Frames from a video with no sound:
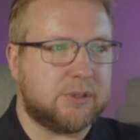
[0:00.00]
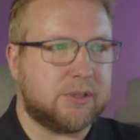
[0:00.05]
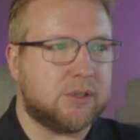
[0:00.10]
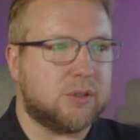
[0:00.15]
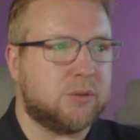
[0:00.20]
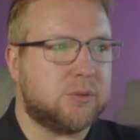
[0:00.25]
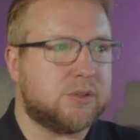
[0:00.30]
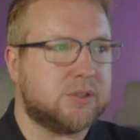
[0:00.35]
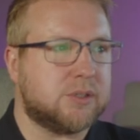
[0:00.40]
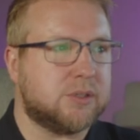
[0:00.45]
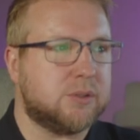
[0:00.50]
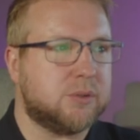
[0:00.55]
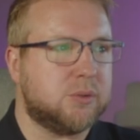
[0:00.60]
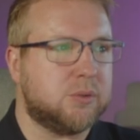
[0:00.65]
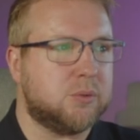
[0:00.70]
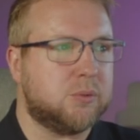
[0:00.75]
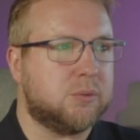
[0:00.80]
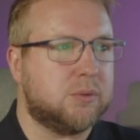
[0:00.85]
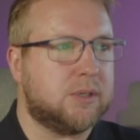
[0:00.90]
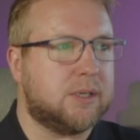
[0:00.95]
to go
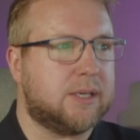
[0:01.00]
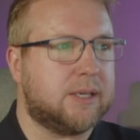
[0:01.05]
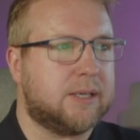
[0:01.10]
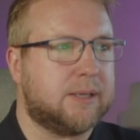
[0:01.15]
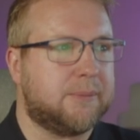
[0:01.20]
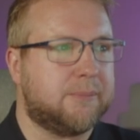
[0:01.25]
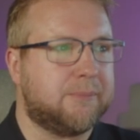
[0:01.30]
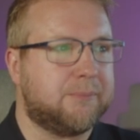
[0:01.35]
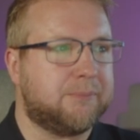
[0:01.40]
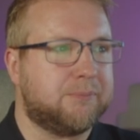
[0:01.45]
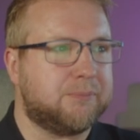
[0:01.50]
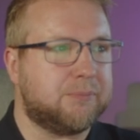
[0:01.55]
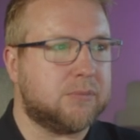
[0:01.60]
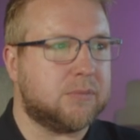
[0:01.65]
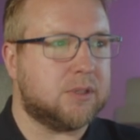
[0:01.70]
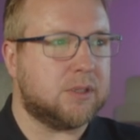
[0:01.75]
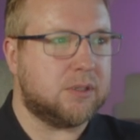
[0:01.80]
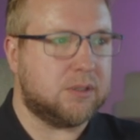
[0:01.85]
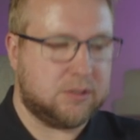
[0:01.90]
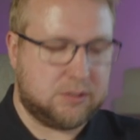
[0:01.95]
to um,
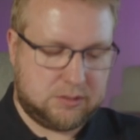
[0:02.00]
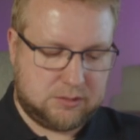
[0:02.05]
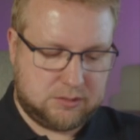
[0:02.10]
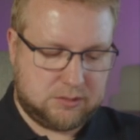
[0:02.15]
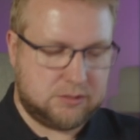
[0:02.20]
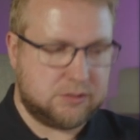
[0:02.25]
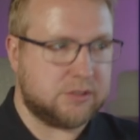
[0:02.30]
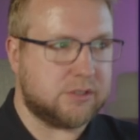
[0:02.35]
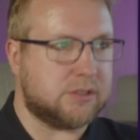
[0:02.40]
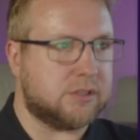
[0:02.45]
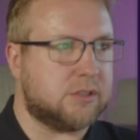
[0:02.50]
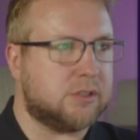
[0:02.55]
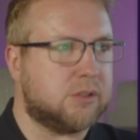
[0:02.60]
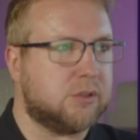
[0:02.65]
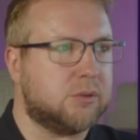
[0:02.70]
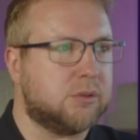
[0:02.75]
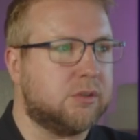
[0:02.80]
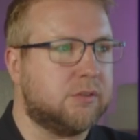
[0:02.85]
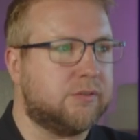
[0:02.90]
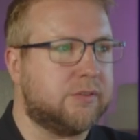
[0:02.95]
just
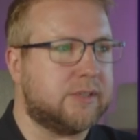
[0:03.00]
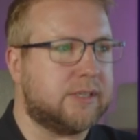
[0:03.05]
Google for